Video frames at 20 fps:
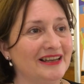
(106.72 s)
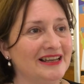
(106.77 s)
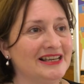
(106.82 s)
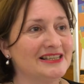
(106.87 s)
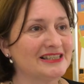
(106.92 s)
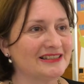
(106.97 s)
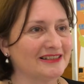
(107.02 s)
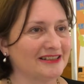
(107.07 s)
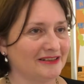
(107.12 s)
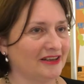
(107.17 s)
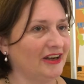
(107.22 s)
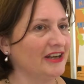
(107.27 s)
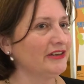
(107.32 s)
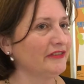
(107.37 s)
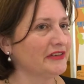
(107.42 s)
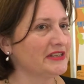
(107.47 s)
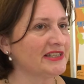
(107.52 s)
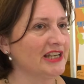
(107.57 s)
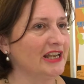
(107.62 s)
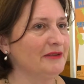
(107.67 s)
is kind of
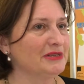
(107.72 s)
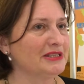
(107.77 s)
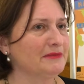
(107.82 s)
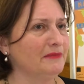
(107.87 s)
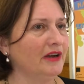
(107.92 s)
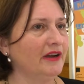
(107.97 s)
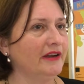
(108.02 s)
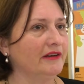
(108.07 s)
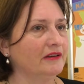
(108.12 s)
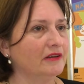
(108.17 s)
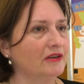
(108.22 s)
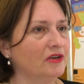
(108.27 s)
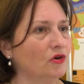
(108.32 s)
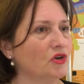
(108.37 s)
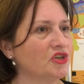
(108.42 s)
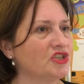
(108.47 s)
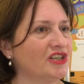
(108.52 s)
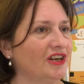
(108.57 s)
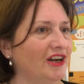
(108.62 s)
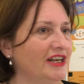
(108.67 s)
the same as mine.
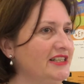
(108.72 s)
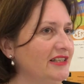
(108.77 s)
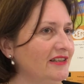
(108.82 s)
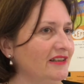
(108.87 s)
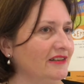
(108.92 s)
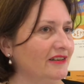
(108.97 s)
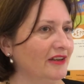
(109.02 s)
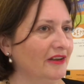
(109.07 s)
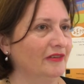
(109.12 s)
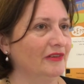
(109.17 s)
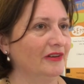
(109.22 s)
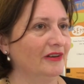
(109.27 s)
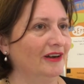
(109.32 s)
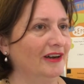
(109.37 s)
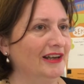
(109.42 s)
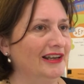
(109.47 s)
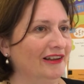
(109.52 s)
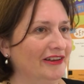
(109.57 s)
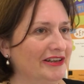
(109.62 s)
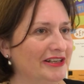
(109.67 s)
Gosh, I didn't know that
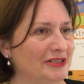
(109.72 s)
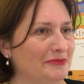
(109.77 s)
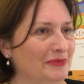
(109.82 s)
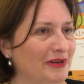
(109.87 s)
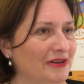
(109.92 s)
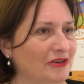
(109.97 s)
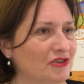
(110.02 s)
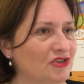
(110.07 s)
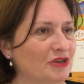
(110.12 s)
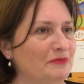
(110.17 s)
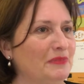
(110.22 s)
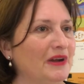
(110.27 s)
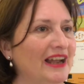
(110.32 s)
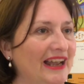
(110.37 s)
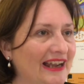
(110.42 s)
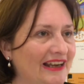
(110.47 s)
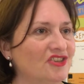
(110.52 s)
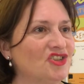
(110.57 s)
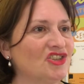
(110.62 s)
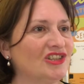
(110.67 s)
I liked poetry, but
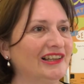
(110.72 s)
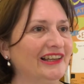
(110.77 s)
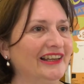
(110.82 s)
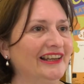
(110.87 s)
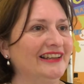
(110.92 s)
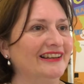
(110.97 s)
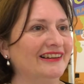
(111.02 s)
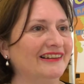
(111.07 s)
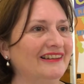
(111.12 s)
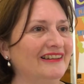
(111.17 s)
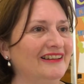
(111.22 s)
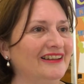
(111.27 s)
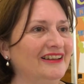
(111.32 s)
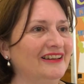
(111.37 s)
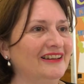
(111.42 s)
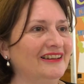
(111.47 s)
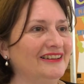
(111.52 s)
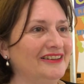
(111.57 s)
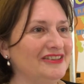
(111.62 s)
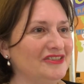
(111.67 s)
actually,
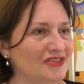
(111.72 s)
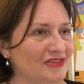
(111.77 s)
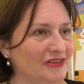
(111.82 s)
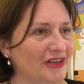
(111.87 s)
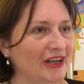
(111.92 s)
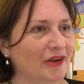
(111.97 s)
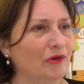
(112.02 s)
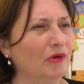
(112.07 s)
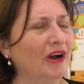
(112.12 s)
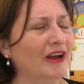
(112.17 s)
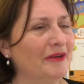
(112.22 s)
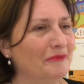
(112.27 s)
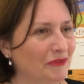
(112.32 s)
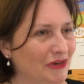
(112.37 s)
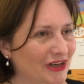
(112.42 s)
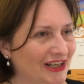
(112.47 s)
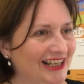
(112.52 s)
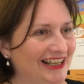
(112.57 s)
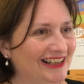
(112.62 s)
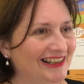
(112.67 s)
I'm
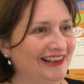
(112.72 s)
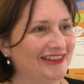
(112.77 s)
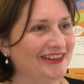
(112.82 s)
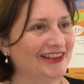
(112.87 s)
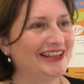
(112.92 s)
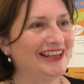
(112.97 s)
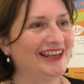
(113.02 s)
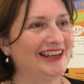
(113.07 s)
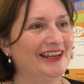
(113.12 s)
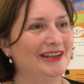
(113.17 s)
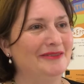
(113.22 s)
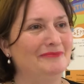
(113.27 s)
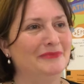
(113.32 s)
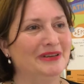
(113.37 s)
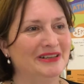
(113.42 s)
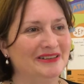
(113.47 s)
really glad I came.